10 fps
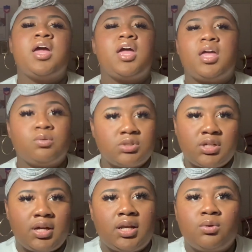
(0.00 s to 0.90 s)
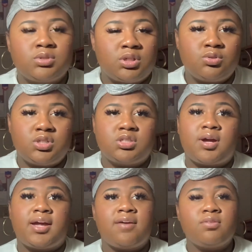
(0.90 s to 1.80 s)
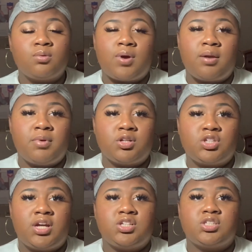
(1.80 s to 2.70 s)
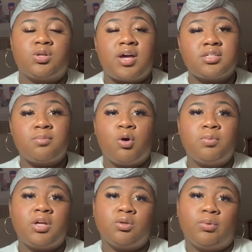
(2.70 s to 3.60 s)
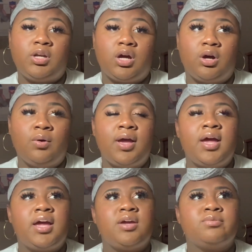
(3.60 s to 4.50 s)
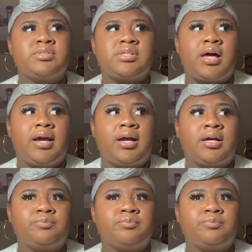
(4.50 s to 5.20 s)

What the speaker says: It was good. It was Gucci. So I gave him the right amount of change. And so as I'm opening the window, he was like,